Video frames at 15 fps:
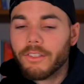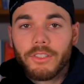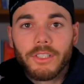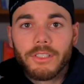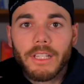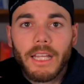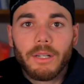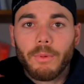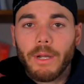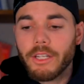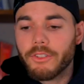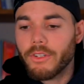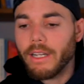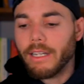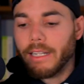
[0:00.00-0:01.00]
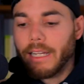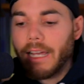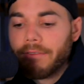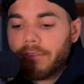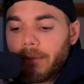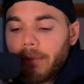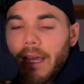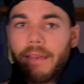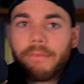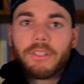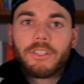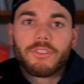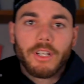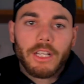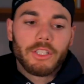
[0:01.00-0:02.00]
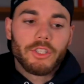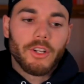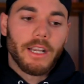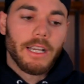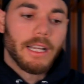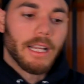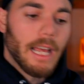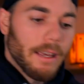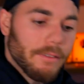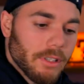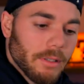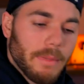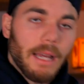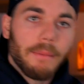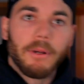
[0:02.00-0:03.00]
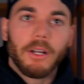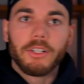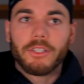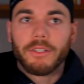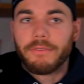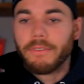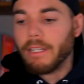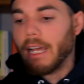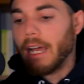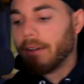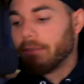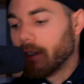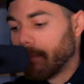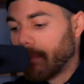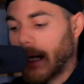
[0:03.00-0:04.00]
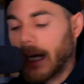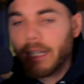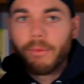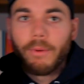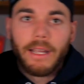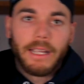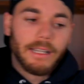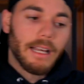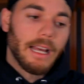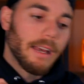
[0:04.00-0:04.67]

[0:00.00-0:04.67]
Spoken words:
Just like weight training, I have some heavy strength training. I have some hypertrophy. I have some body weight.